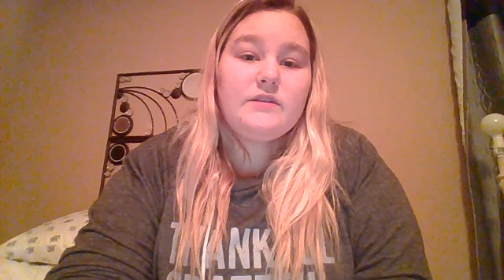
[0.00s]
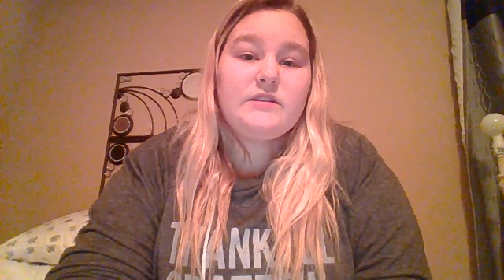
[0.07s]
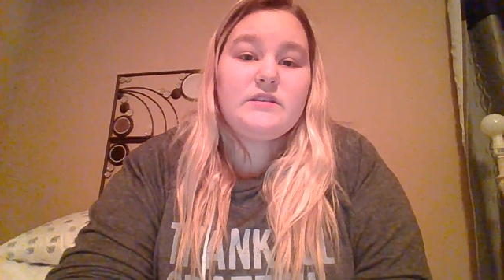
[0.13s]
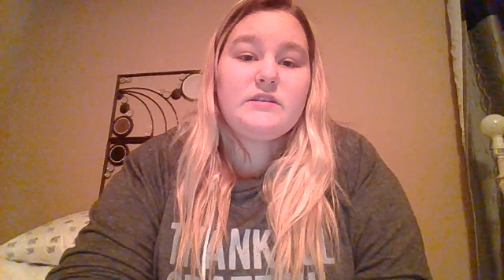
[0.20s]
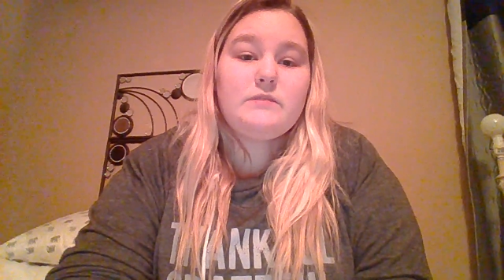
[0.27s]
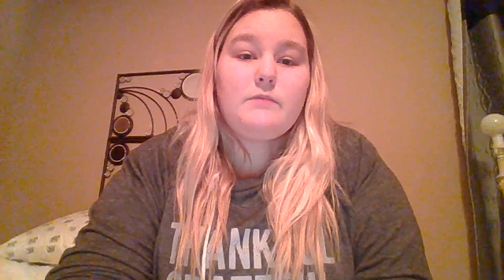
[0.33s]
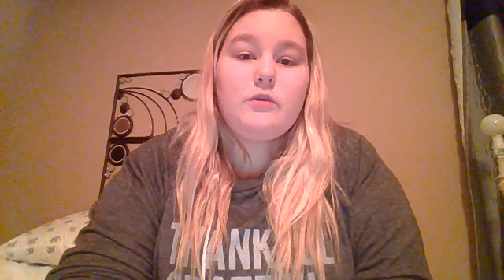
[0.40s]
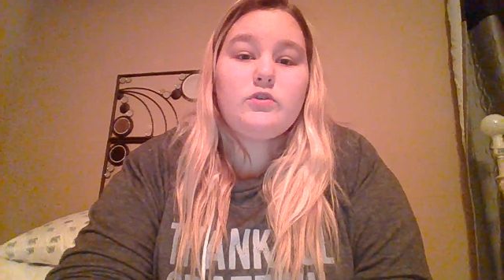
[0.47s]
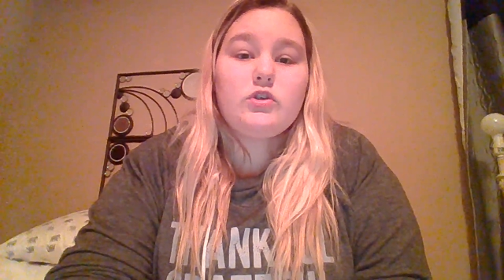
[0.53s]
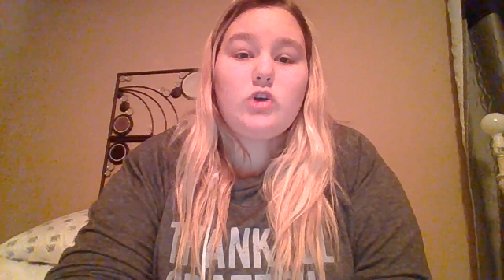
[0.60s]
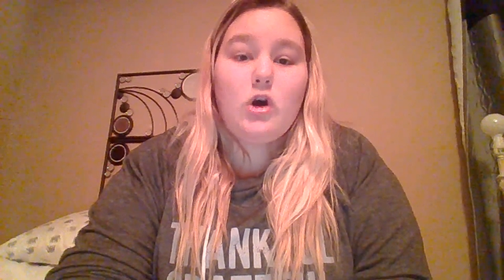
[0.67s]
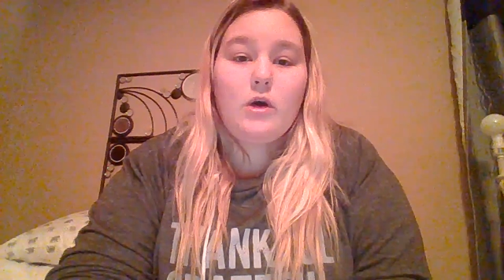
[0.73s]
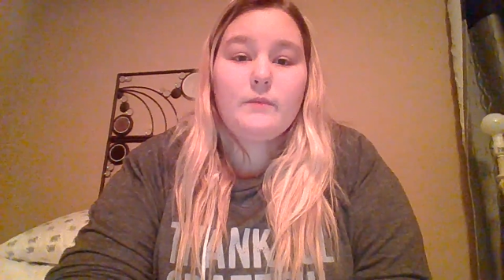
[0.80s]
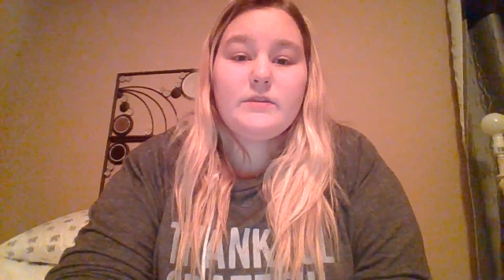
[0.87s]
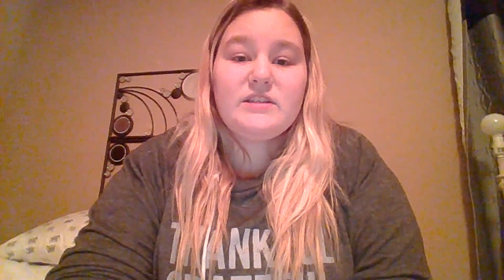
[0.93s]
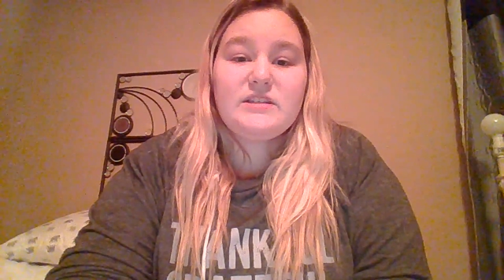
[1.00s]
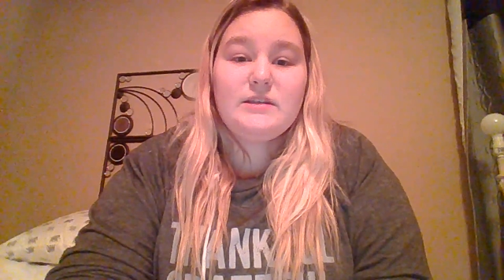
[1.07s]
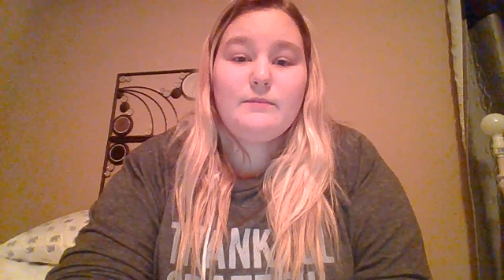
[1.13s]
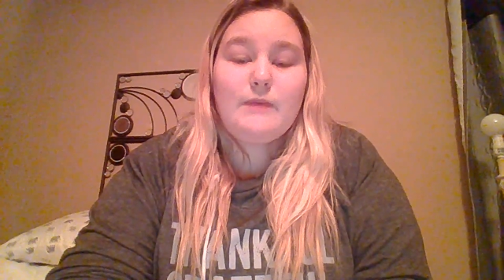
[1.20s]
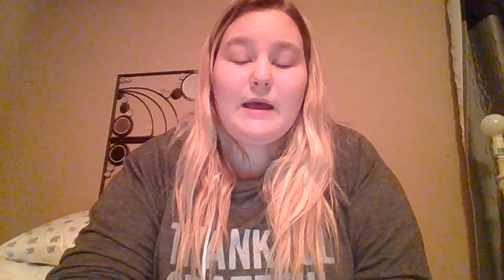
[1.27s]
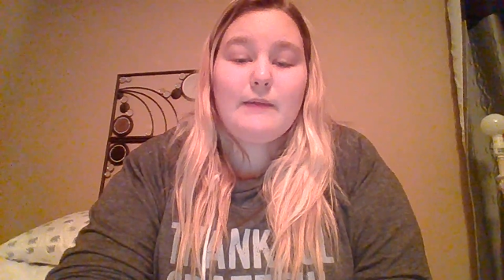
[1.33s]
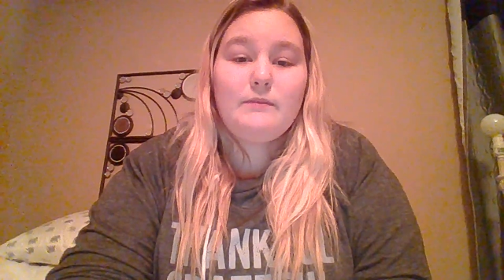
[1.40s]
This is the most common
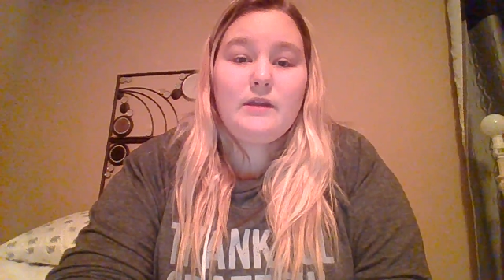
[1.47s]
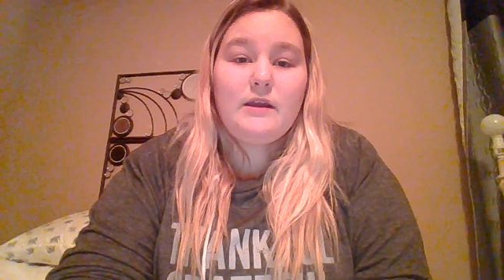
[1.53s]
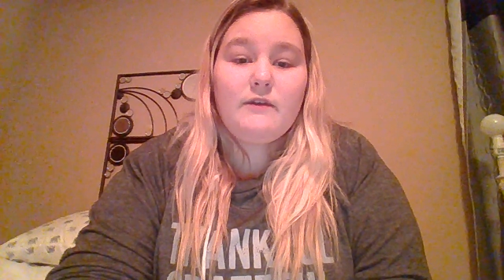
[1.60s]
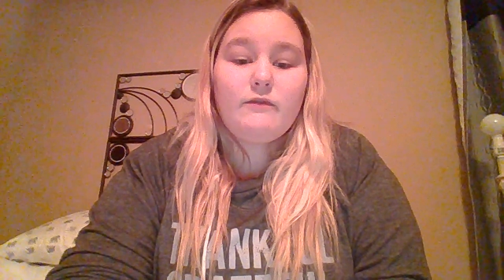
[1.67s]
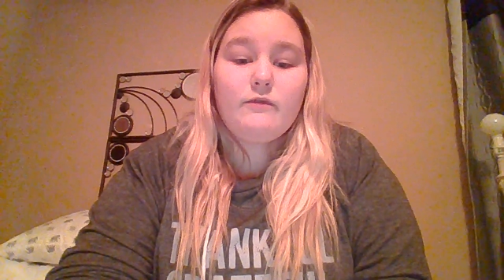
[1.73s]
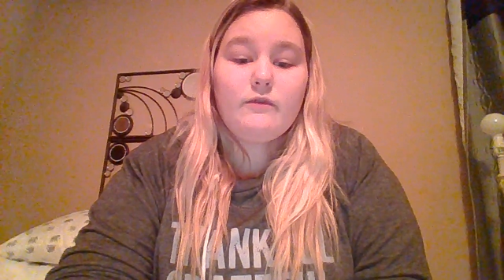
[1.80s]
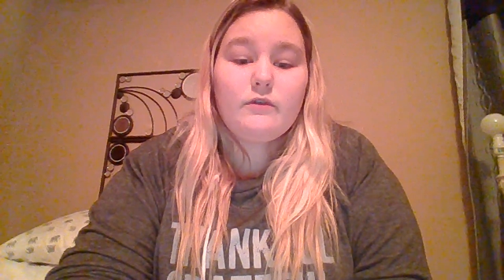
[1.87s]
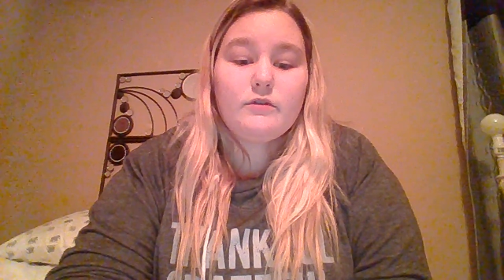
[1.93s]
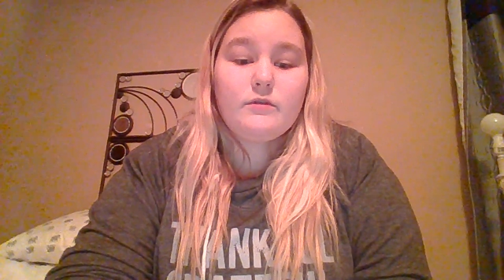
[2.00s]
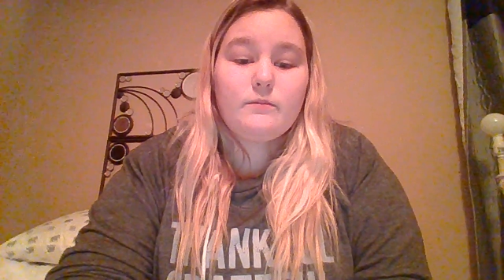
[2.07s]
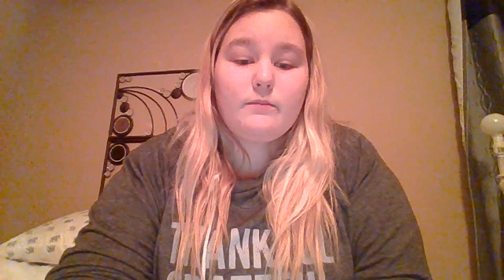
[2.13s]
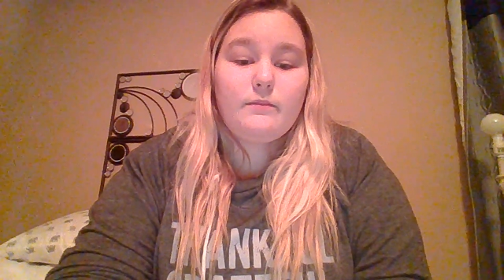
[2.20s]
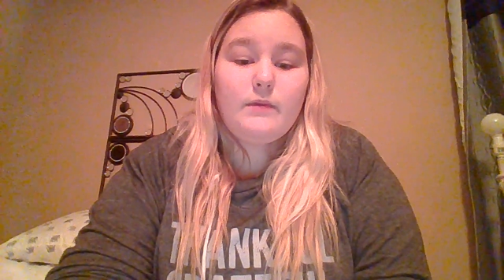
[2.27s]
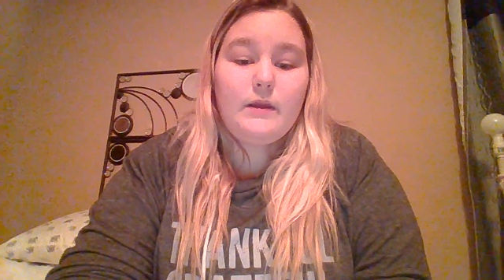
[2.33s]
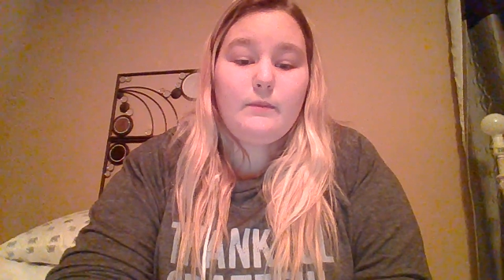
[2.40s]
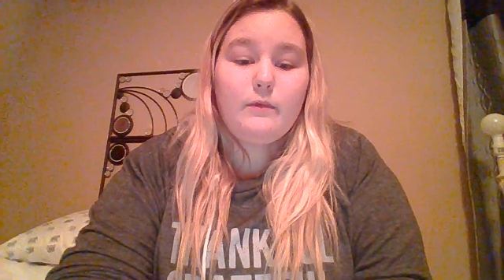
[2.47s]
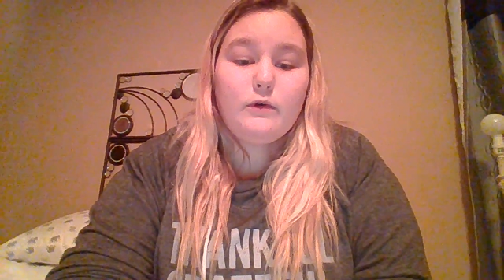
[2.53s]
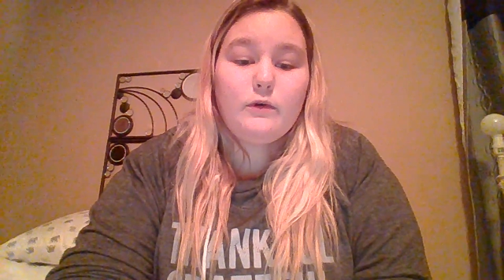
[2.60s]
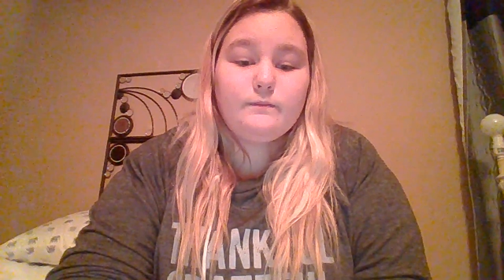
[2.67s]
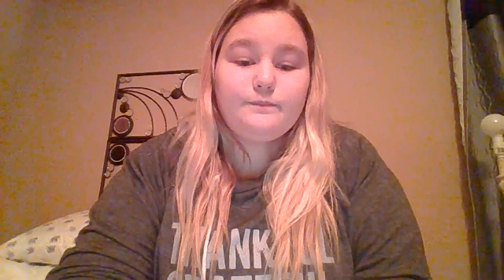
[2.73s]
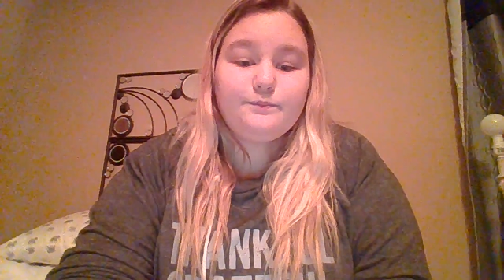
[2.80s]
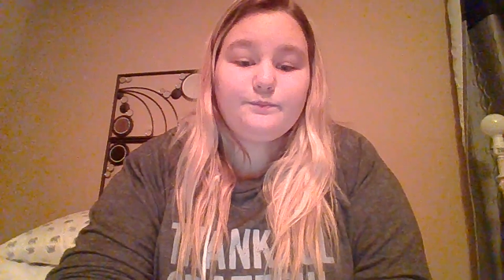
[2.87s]
sleep apnea for
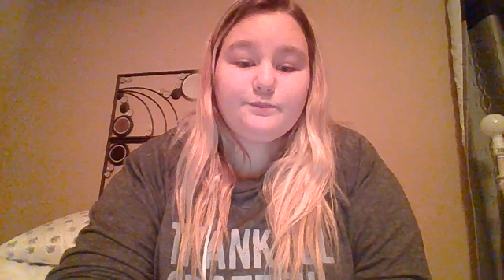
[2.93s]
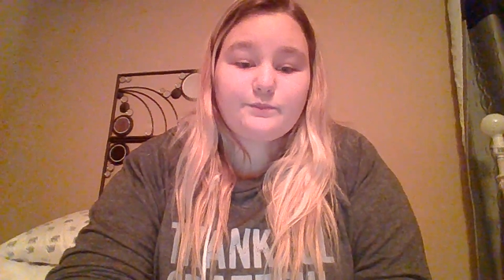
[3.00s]
people.